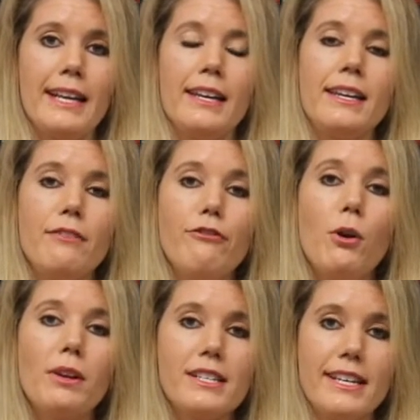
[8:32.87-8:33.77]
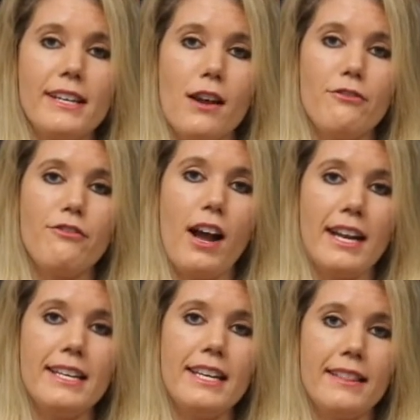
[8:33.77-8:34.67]
can focus in on
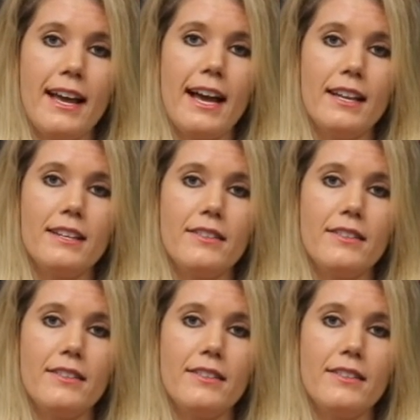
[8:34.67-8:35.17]
finding that